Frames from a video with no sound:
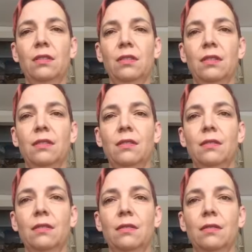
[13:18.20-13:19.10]

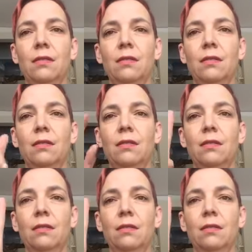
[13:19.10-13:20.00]

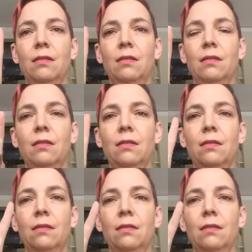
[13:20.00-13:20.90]

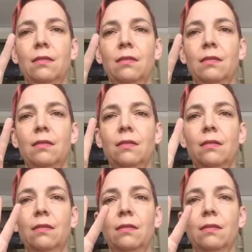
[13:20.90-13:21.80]
Nothing is said.